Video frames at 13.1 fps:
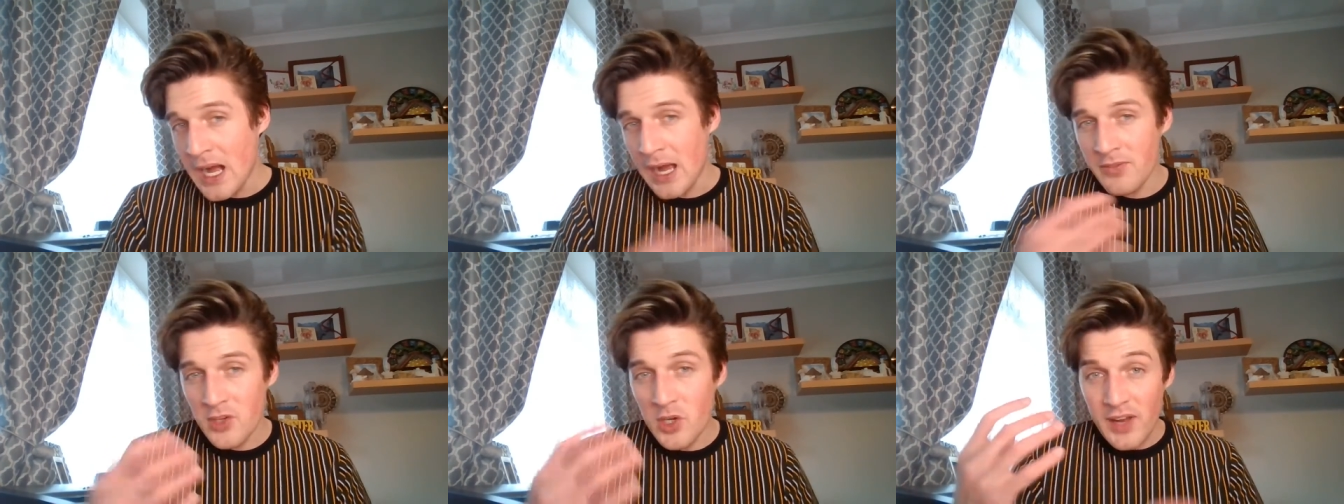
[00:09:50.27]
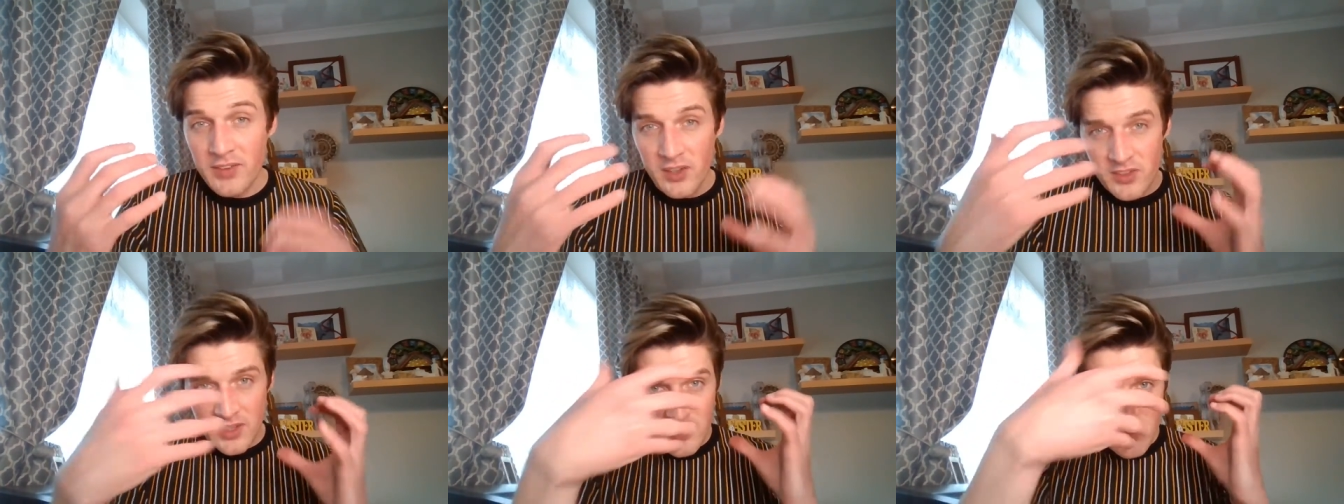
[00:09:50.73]
I've got
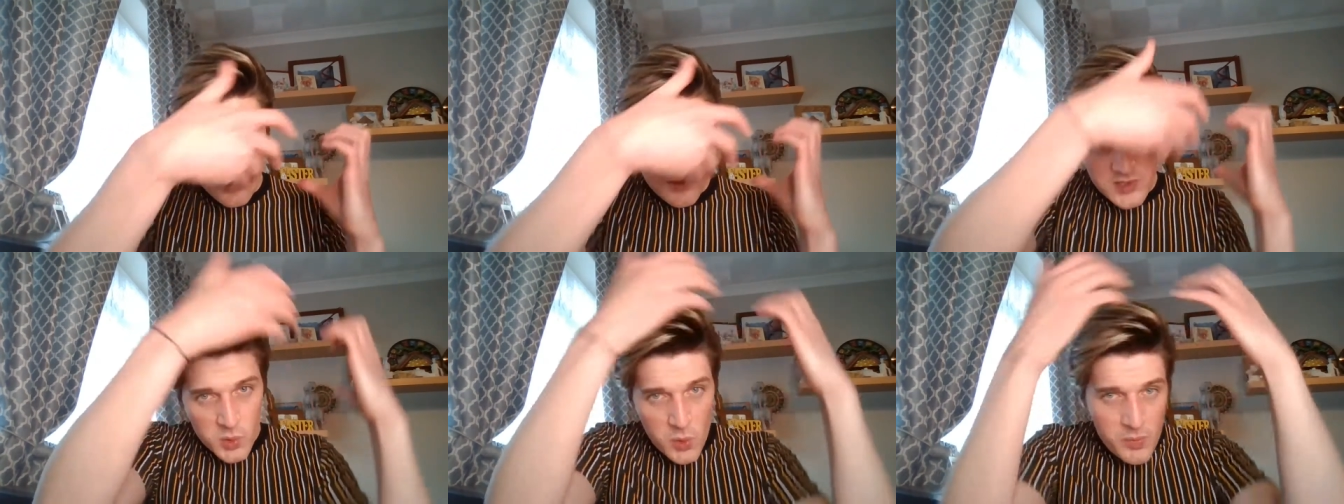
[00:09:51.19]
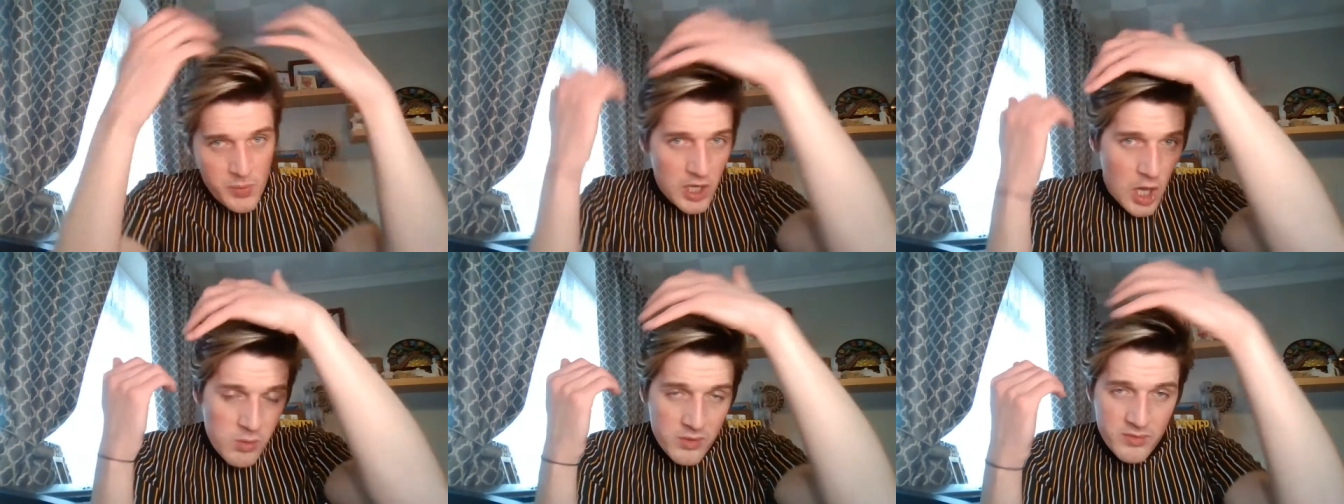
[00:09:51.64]
everything sort of
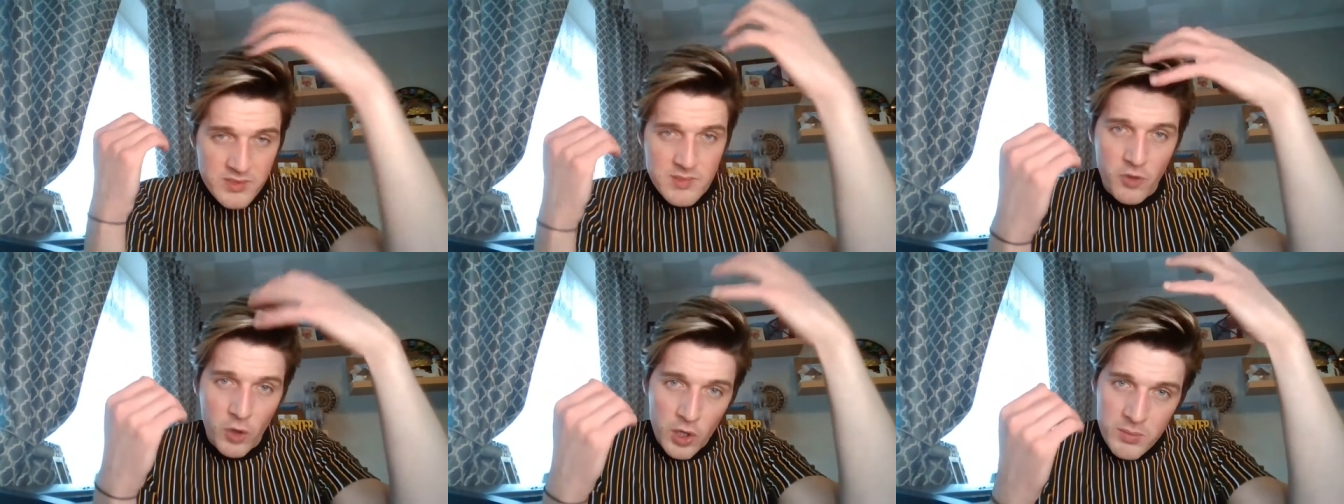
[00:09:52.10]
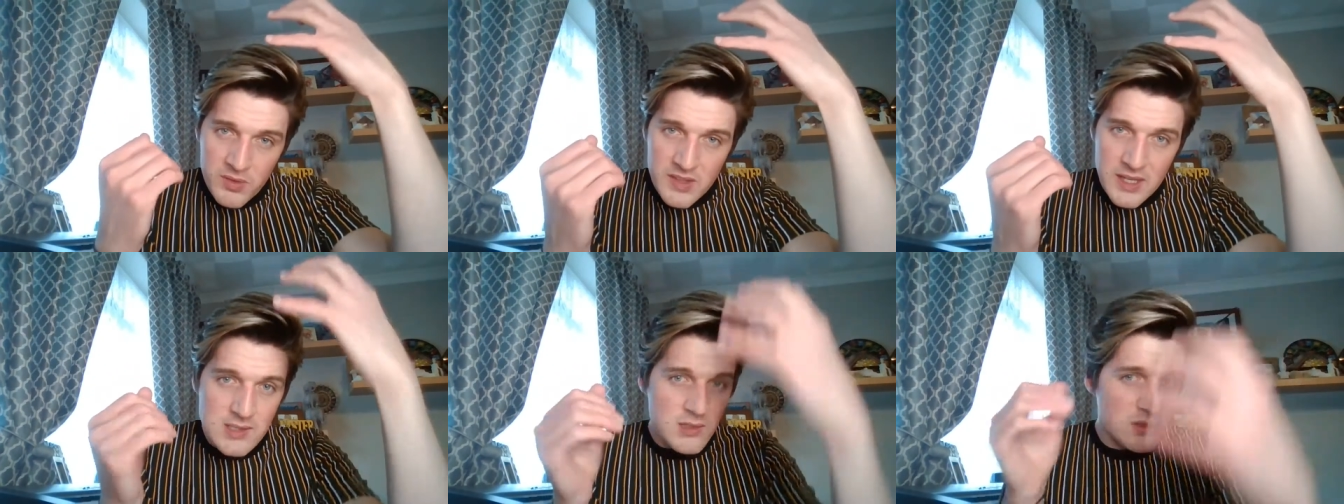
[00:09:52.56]
swooping over with some volume and
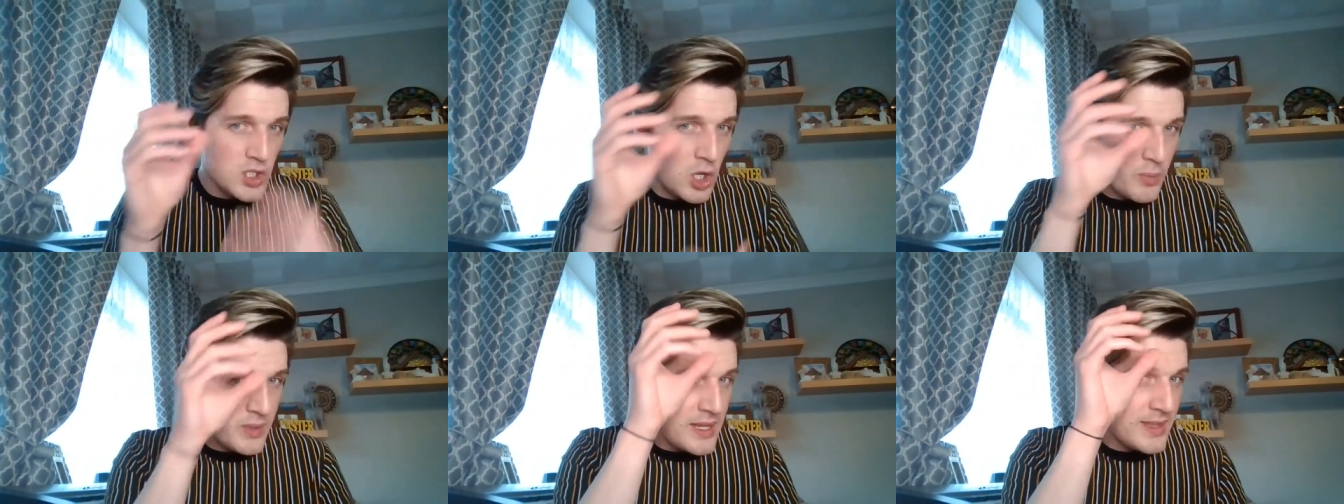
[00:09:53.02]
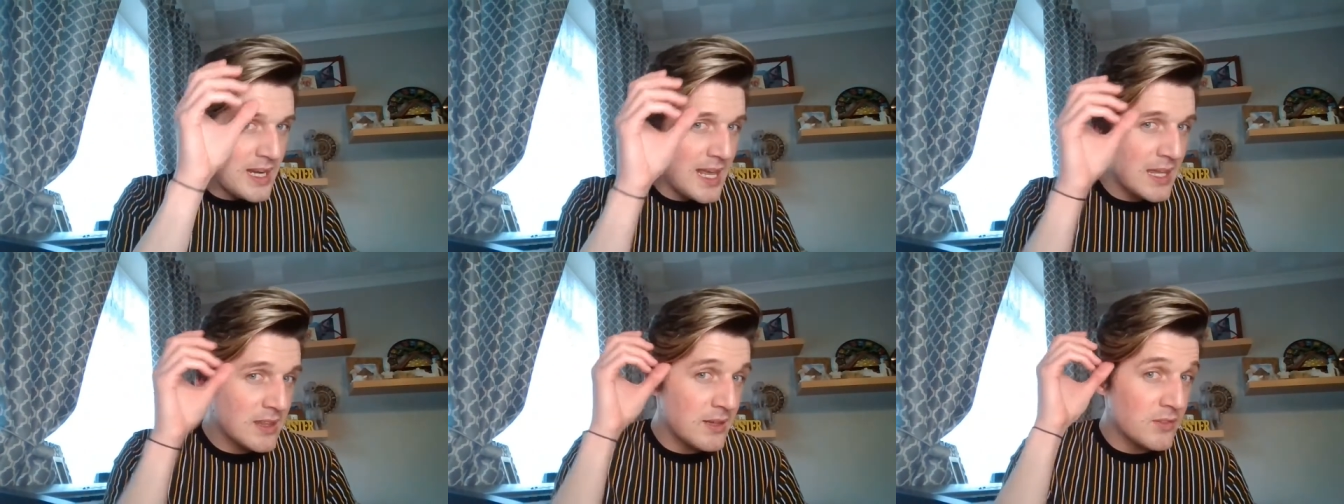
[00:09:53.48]
things on top and then the
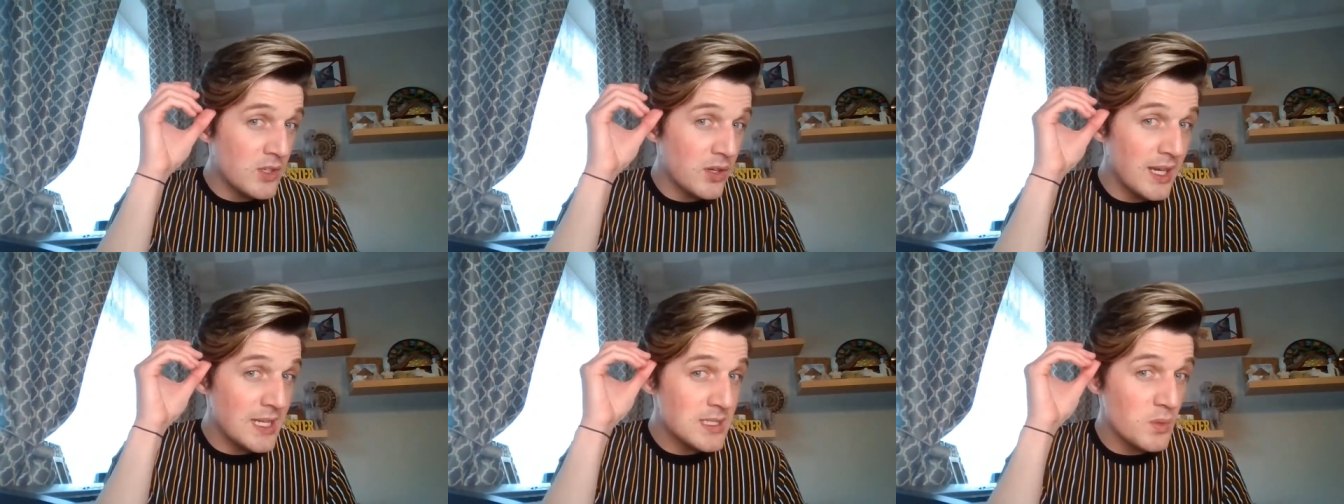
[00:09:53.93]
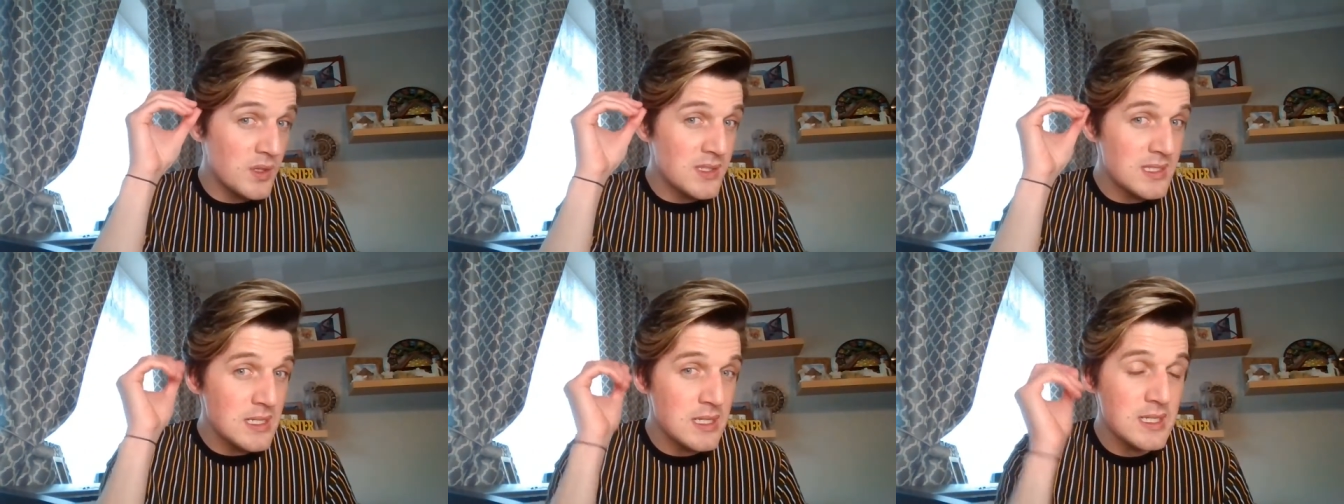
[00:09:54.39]
length I've got here to
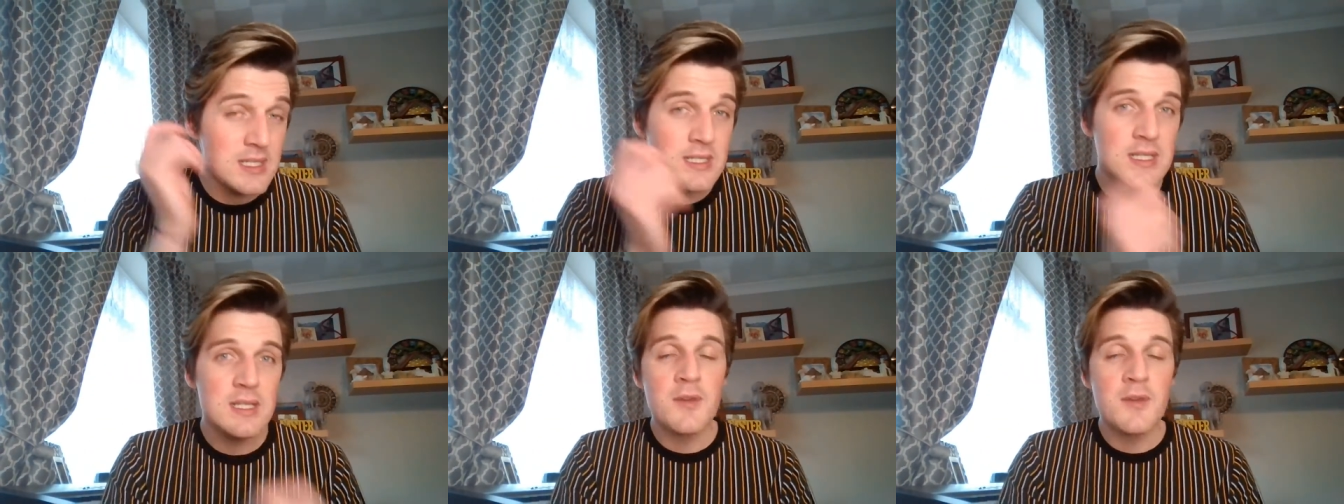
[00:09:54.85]
one side.